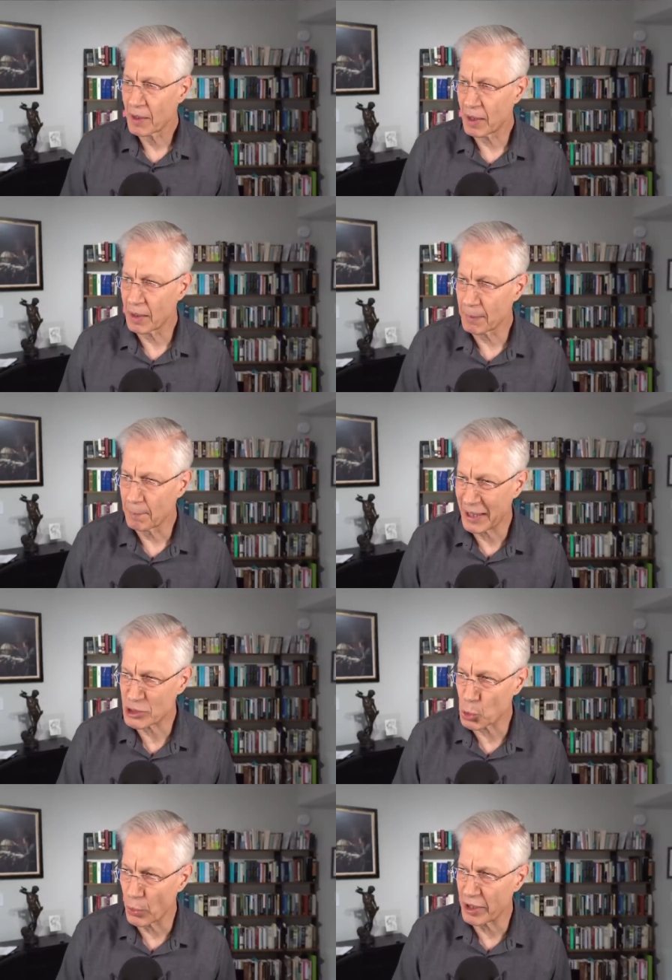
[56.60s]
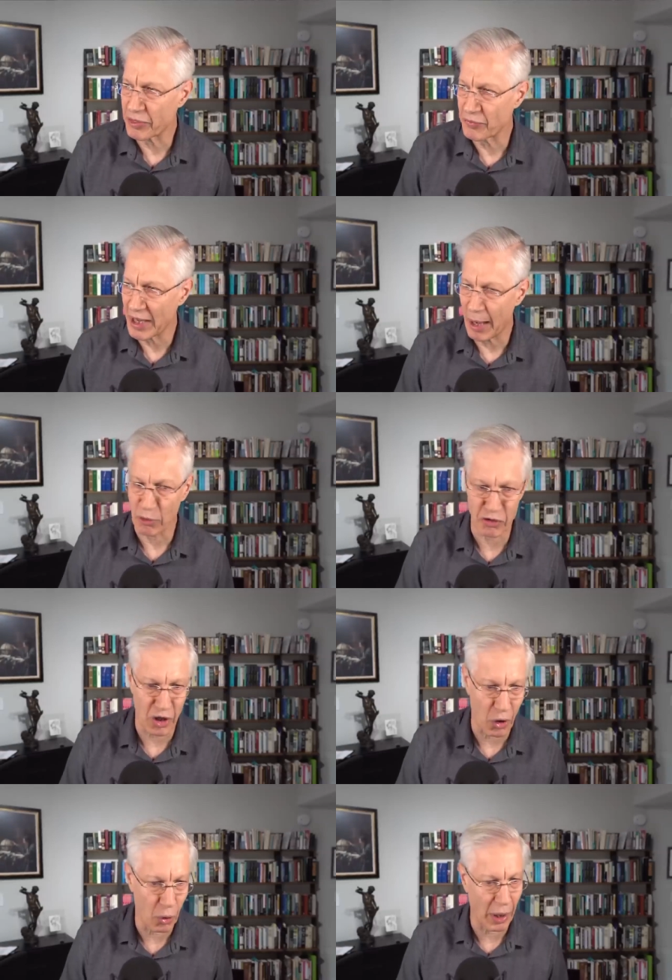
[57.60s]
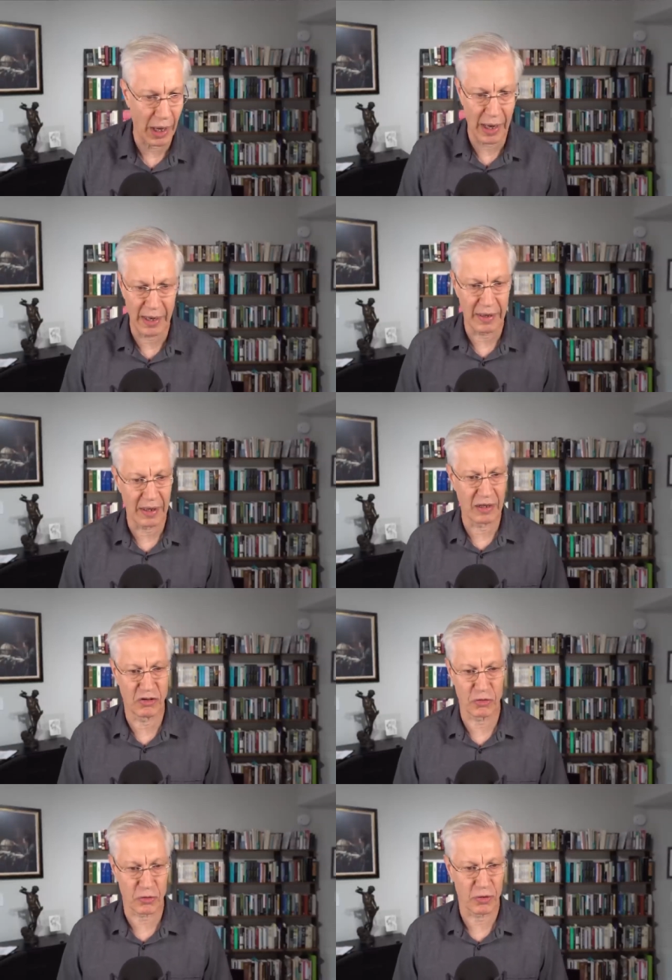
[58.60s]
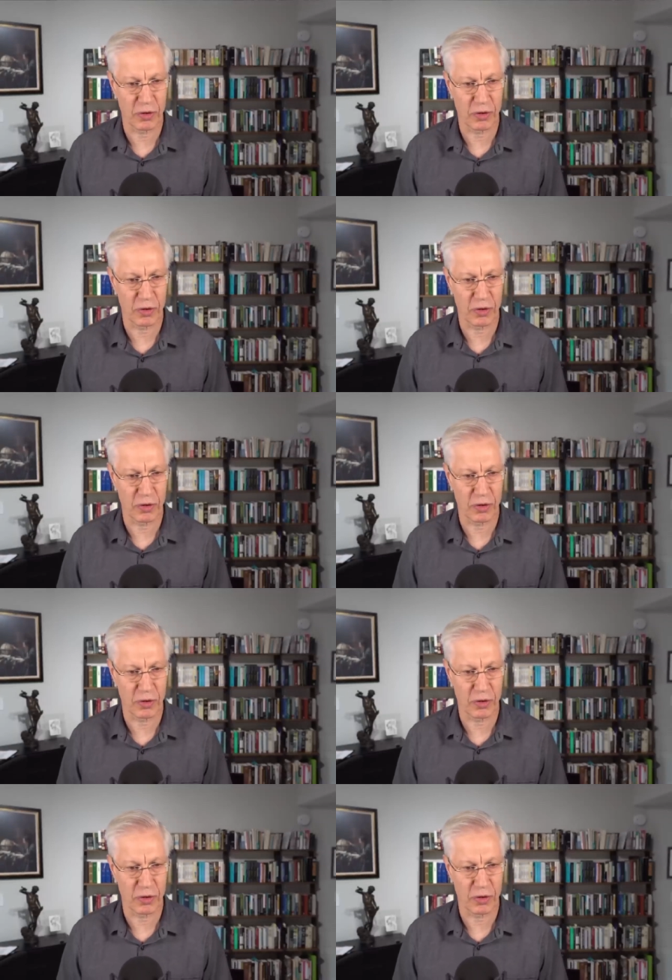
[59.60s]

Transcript: uh, my Twitter three hours ago, and it just.